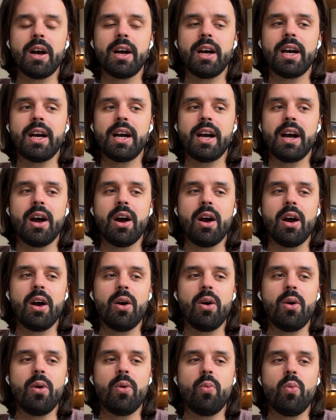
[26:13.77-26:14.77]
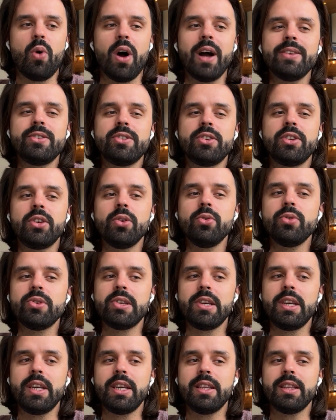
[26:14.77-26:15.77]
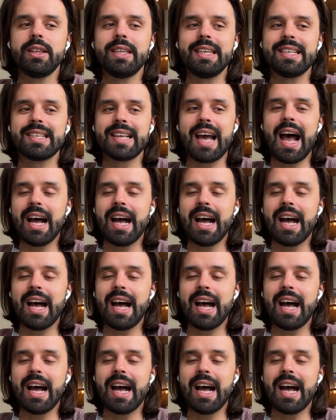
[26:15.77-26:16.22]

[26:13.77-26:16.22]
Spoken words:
was using this